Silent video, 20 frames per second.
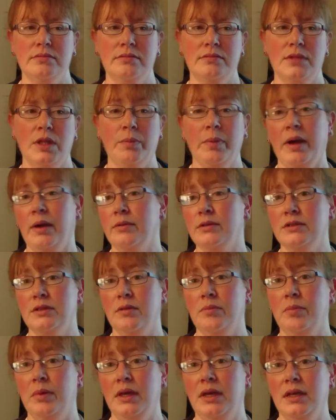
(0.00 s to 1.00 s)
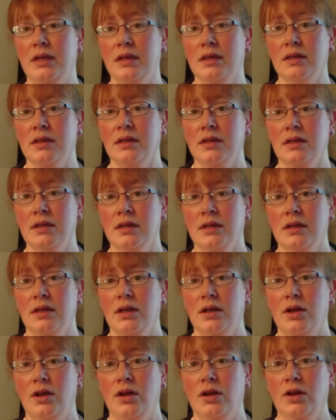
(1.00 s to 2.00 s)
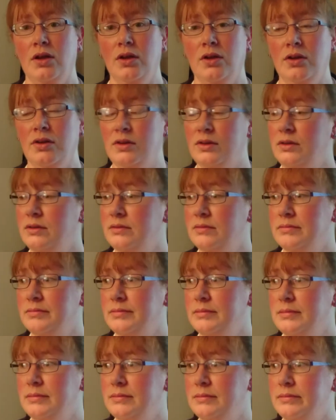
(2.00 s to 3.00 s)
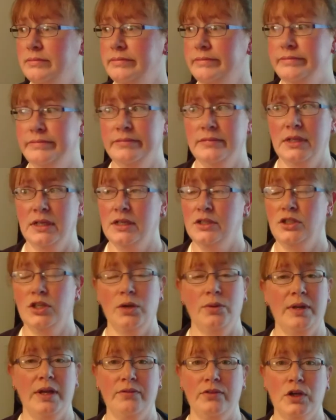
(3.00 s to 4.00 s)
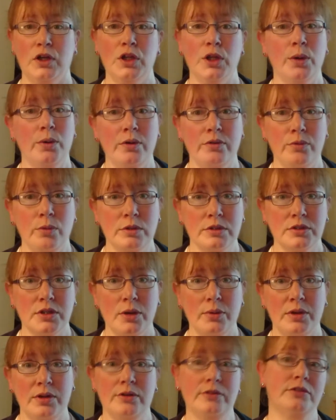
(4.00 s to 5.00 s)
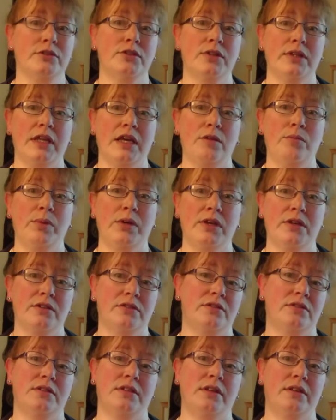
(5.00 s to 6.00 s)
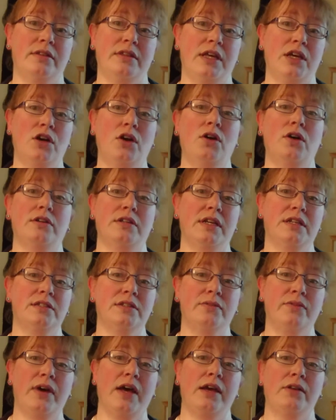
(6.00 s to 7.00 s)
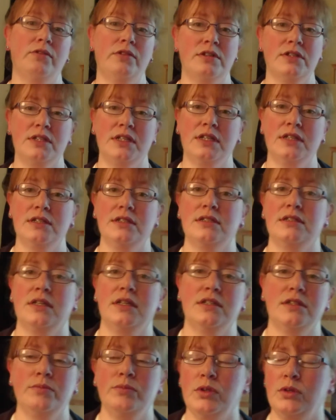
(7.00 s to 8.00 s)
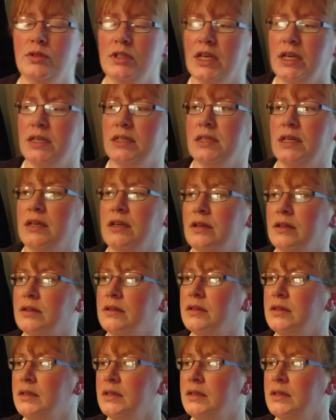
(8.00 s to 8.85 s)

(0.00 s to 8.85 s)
the powers that be don't have a clue of what's going on, do they? Because they can't. It's a virus, and it's mutating and